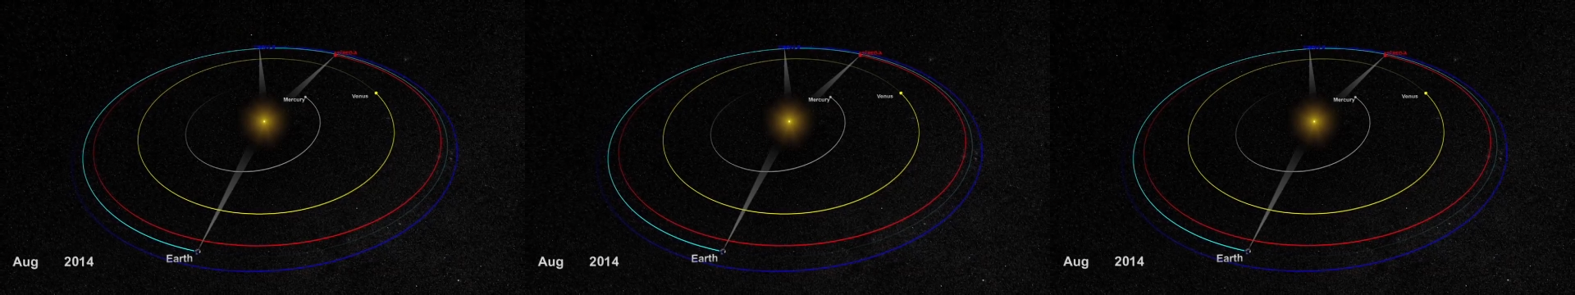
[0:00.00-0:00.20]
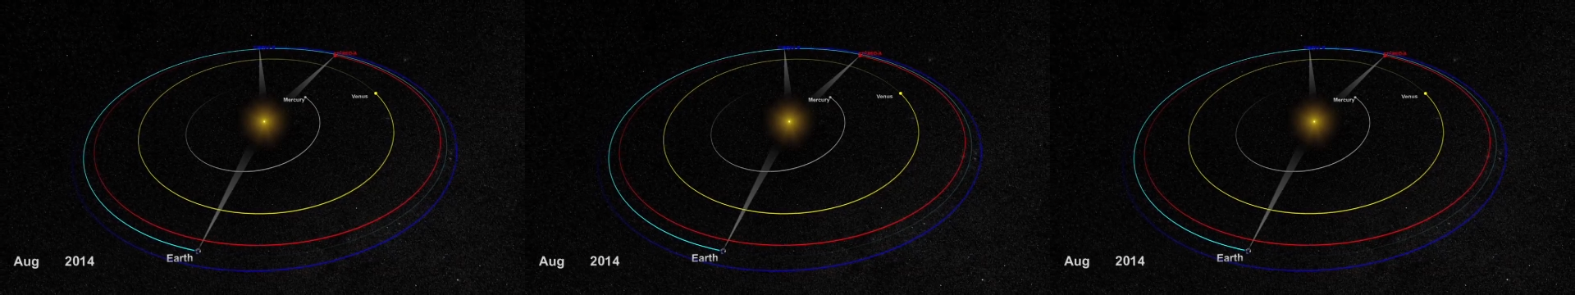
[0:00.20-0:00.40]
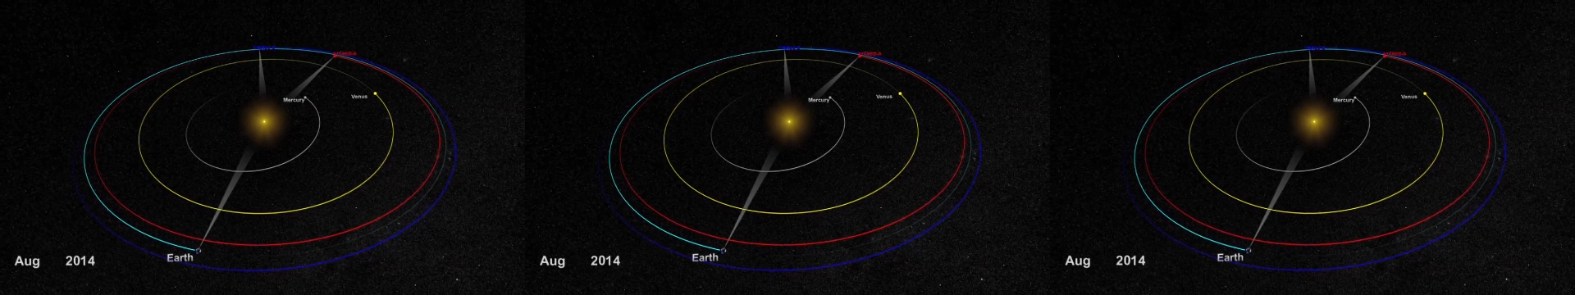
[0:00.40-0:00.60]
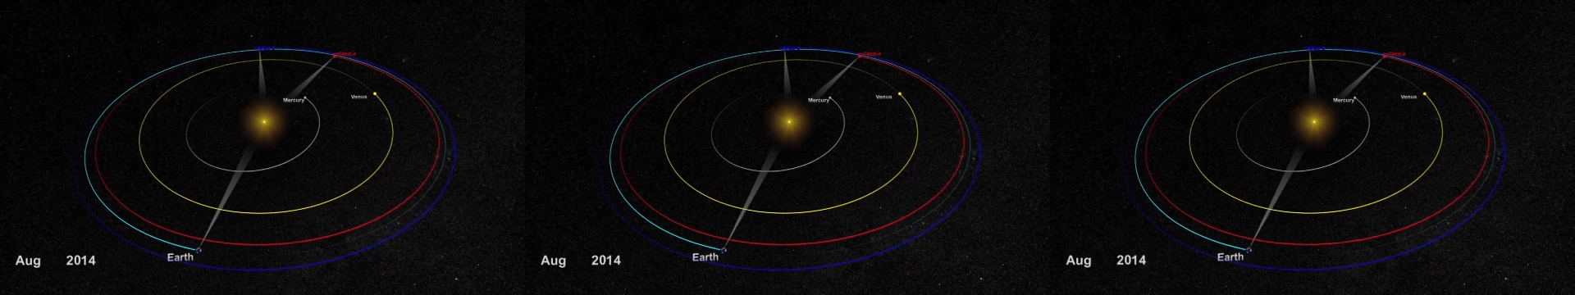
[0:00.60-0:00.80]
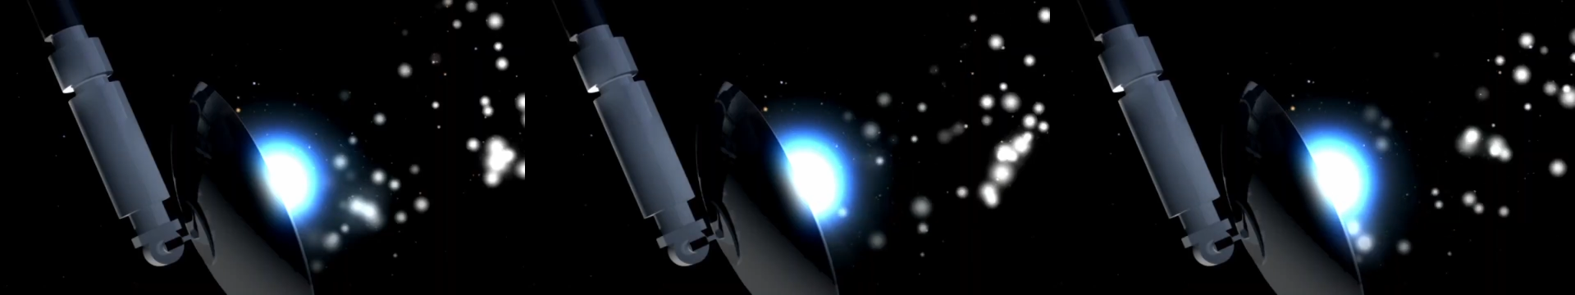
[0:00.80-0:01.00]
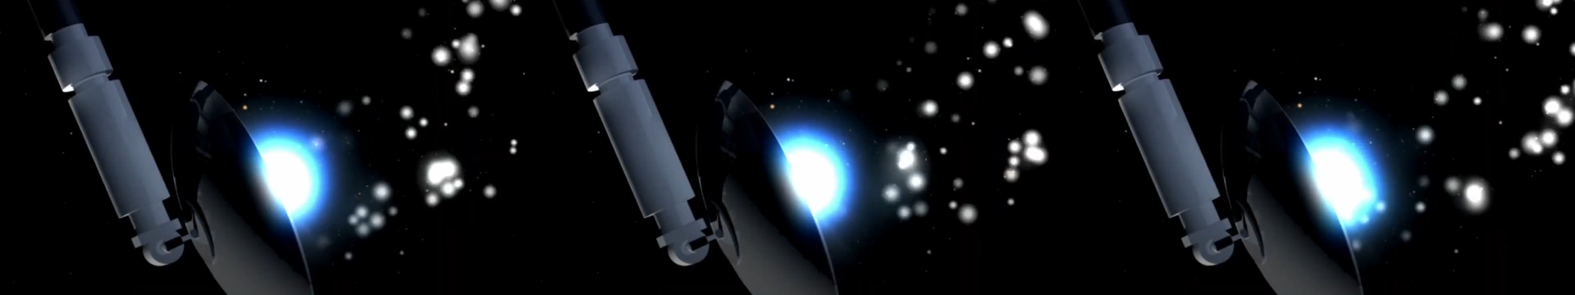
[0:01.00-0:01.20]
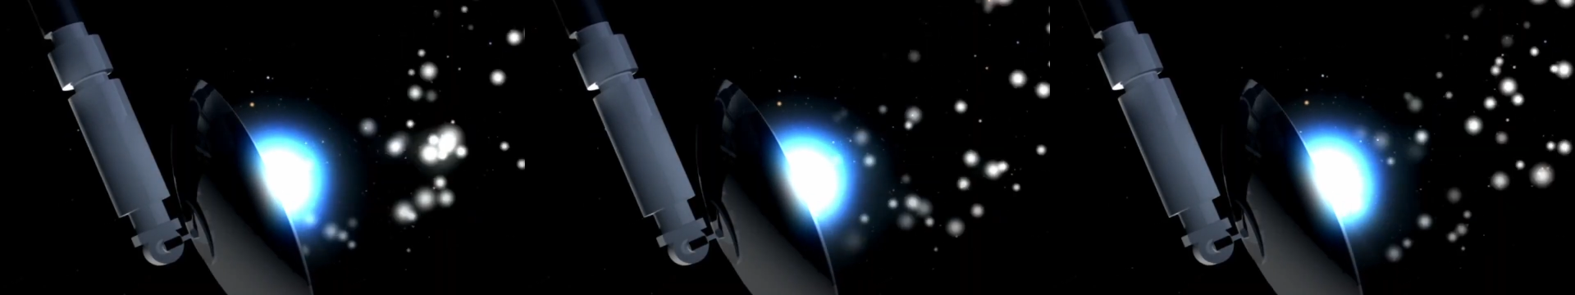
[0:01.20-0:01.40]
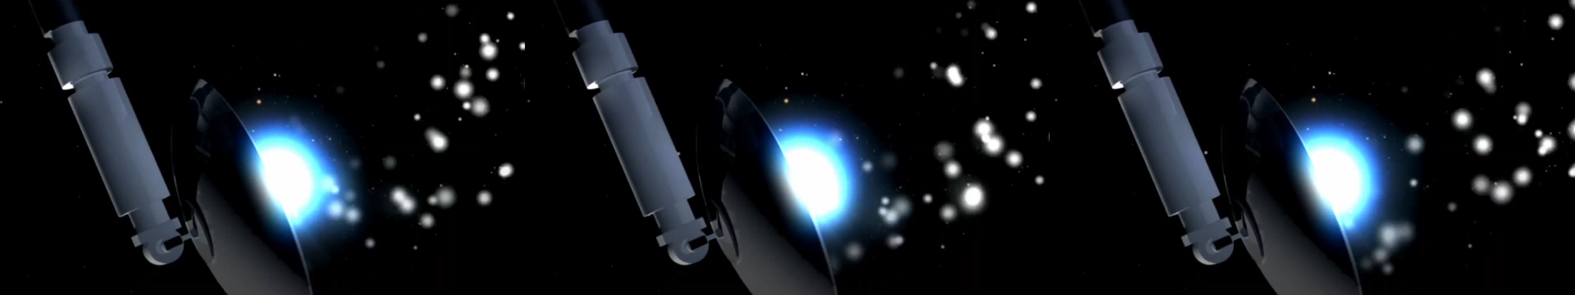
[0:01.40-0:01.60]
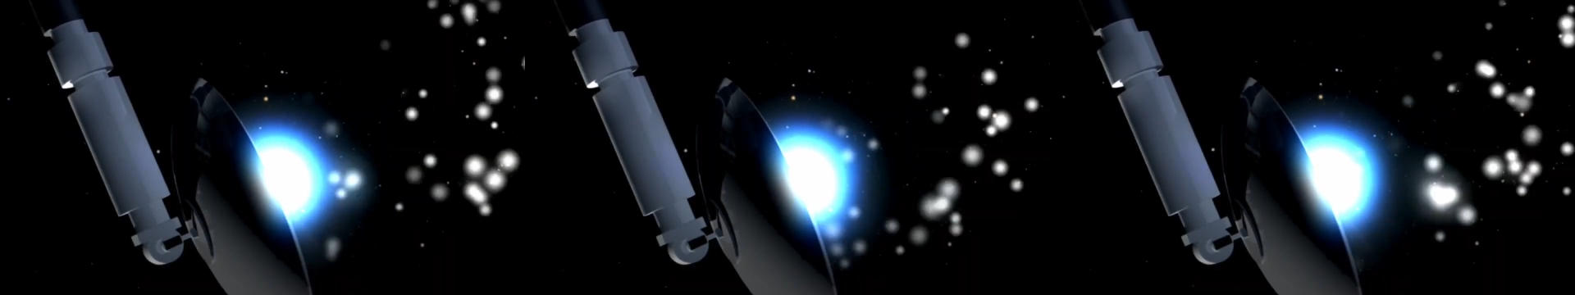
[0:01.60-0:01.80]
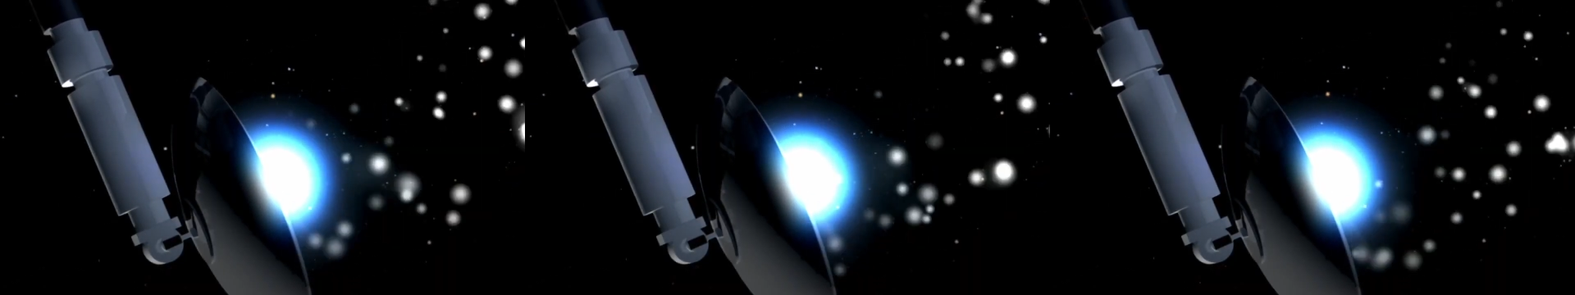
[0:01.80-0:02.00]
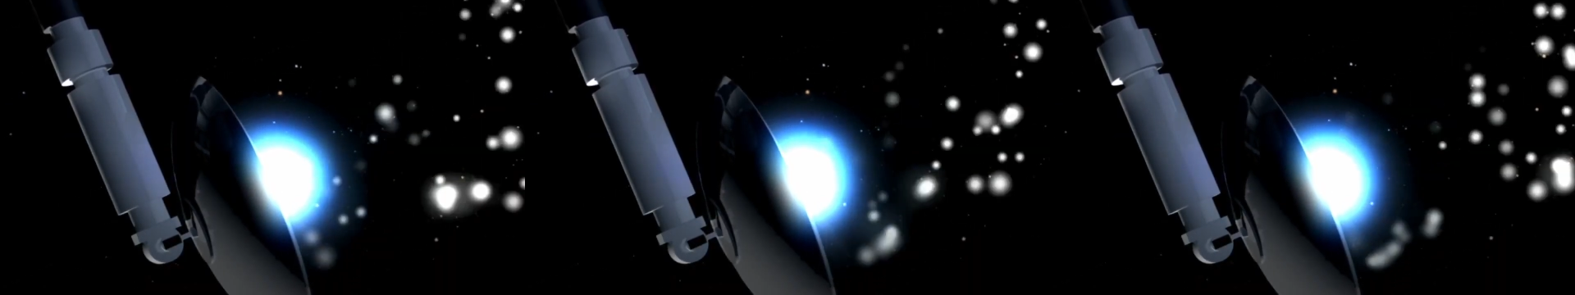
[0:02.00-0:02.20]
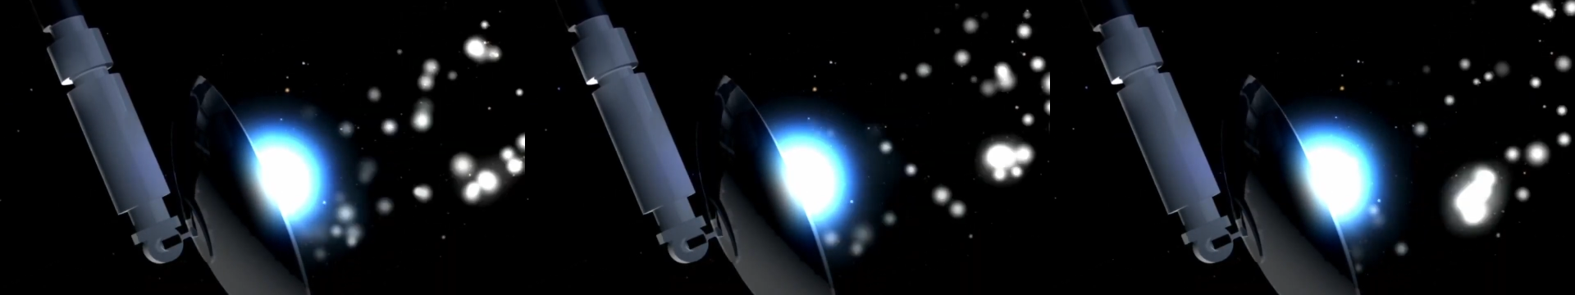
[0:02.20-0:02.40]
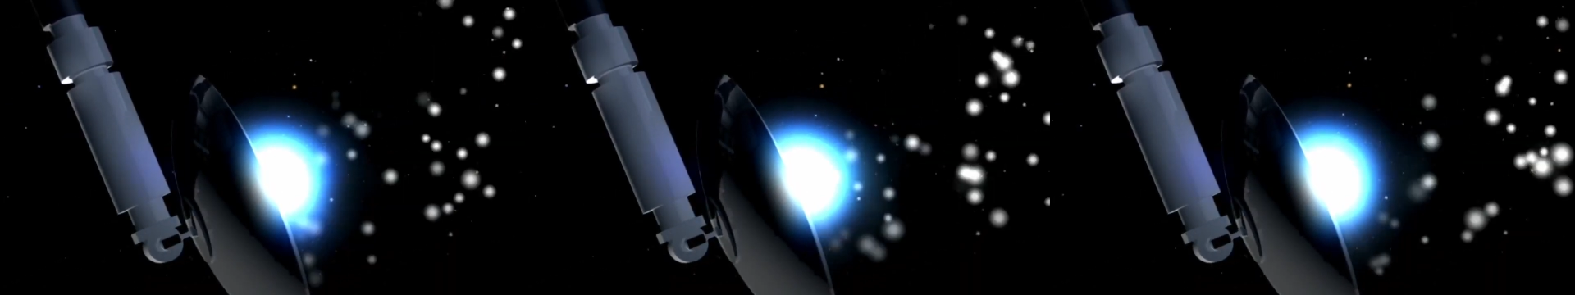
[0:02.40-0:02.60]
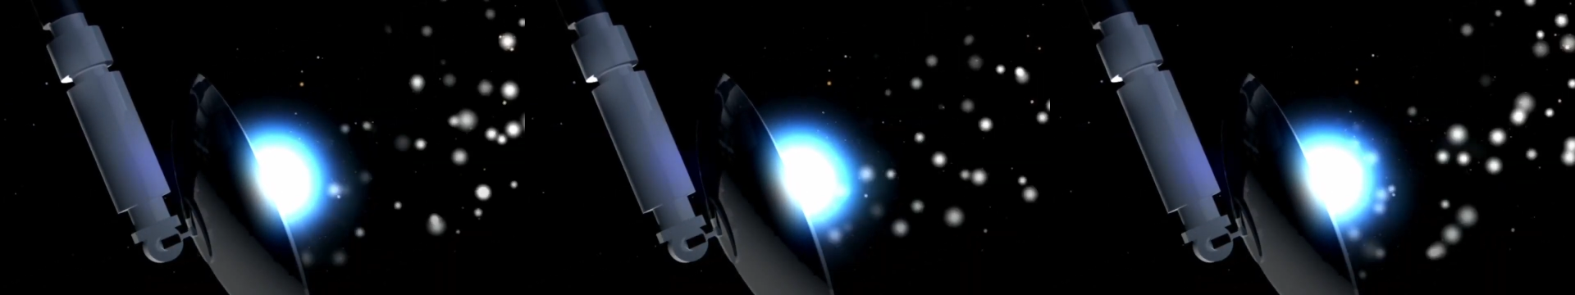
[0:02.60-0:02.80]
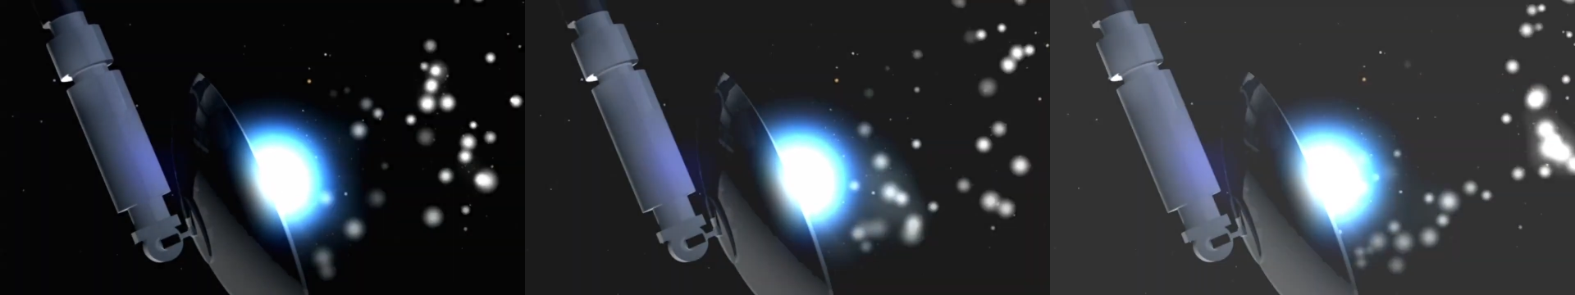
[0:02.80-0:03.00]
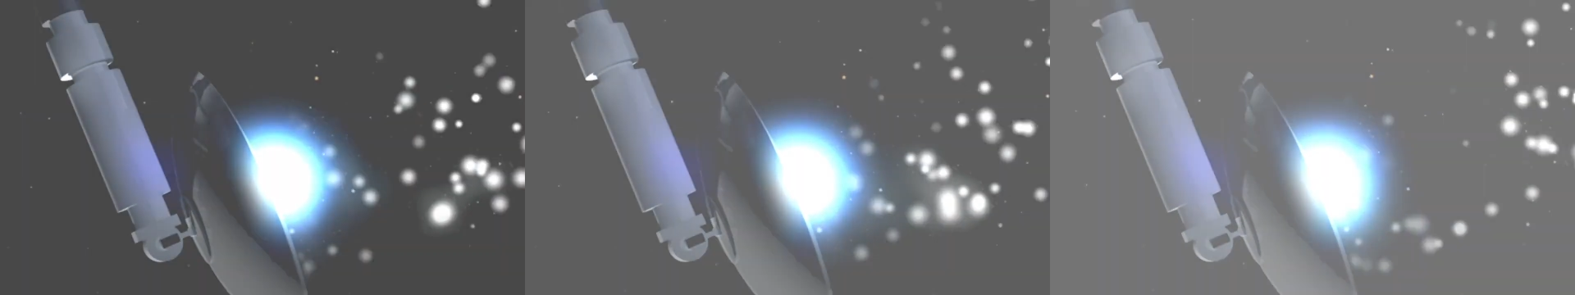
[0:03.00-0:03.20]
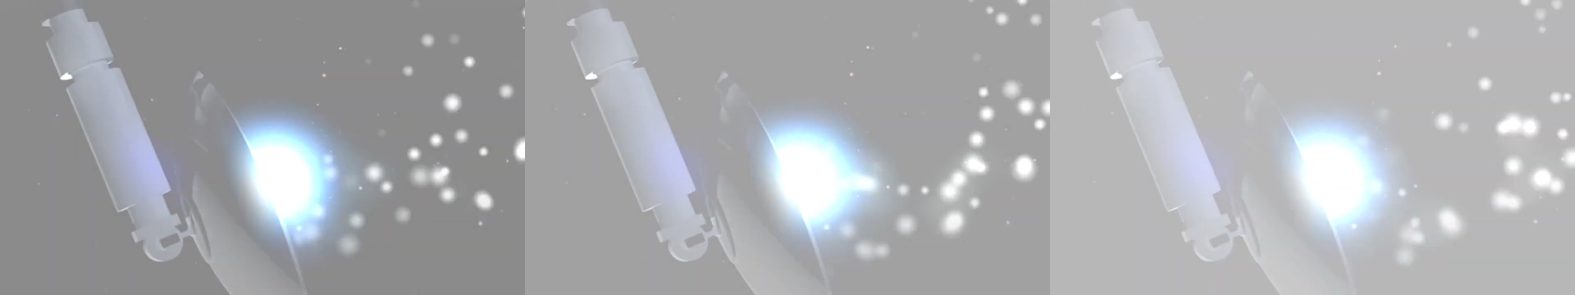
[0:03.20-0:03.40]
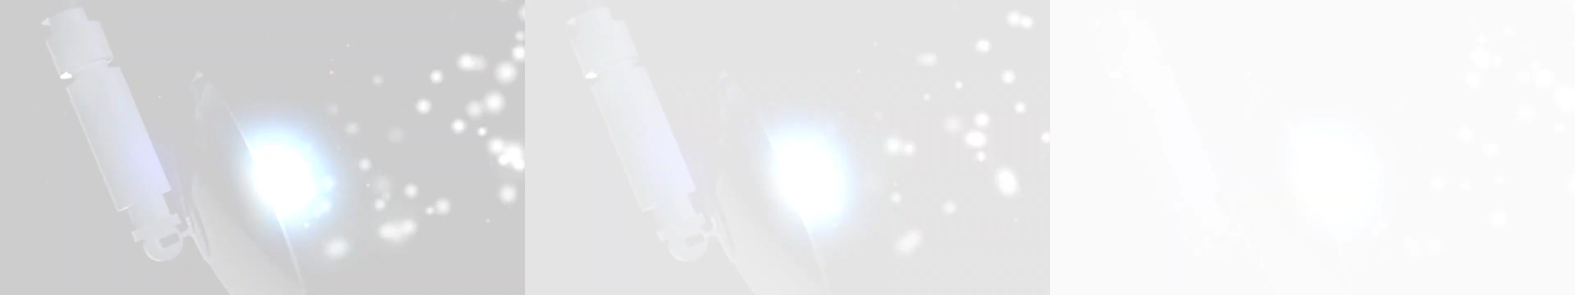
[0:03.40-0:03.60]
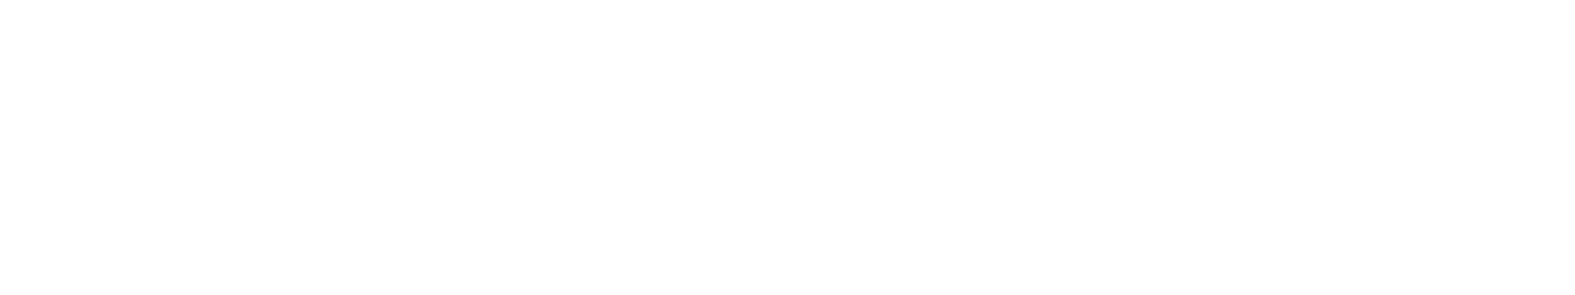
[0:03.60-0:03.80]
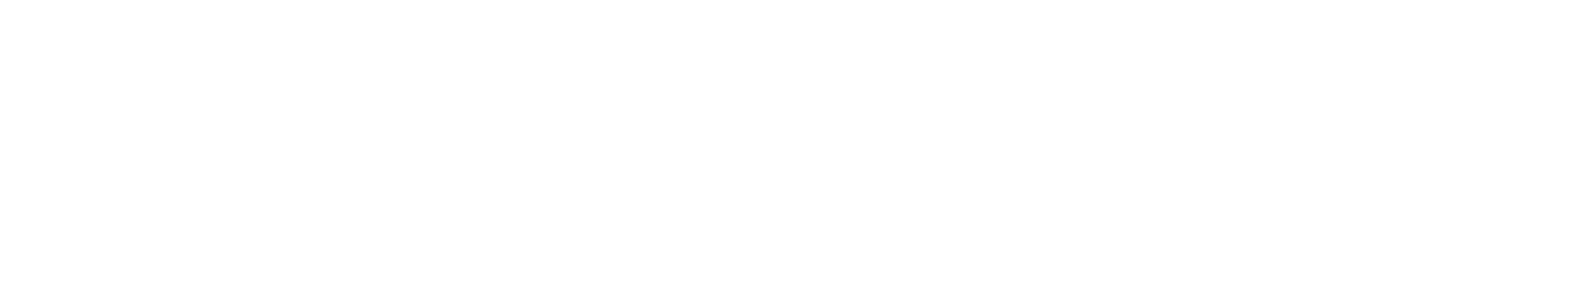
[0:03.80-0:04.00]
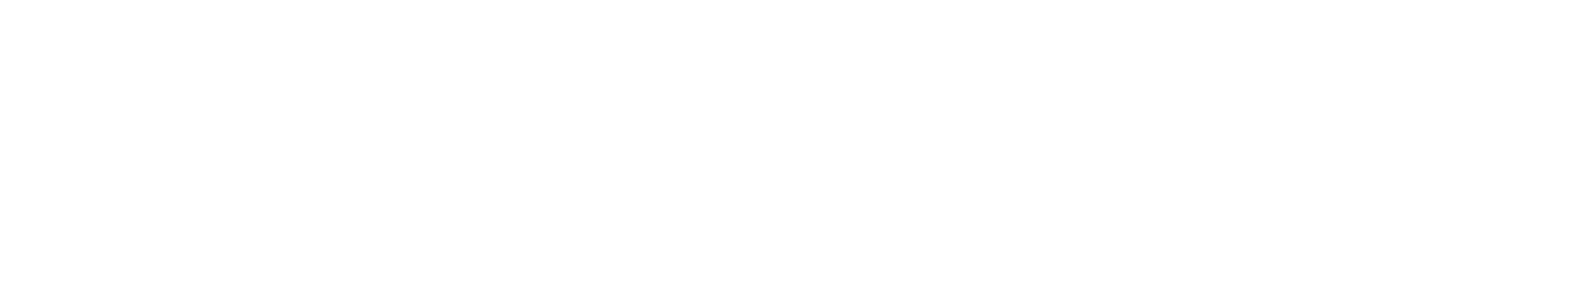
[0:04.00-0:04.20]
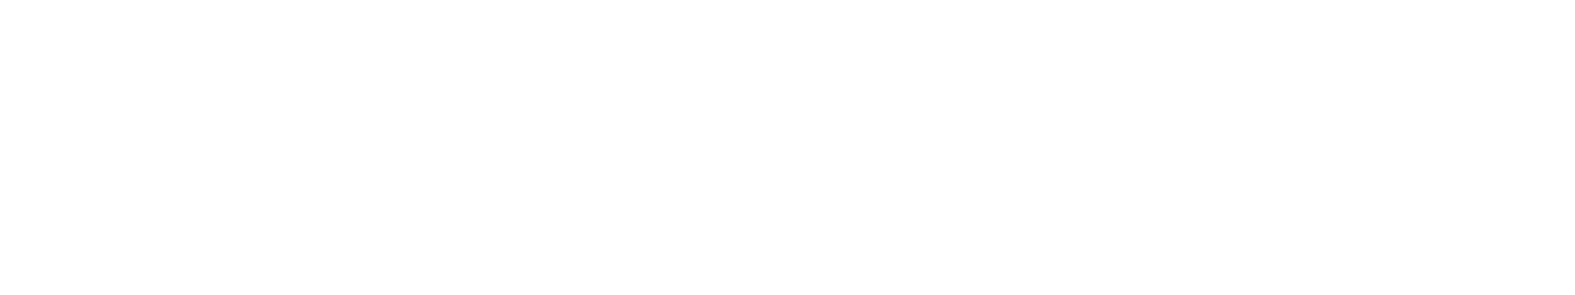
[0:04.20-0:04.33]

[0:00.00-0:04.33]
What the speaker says: [unreadable: no face in view]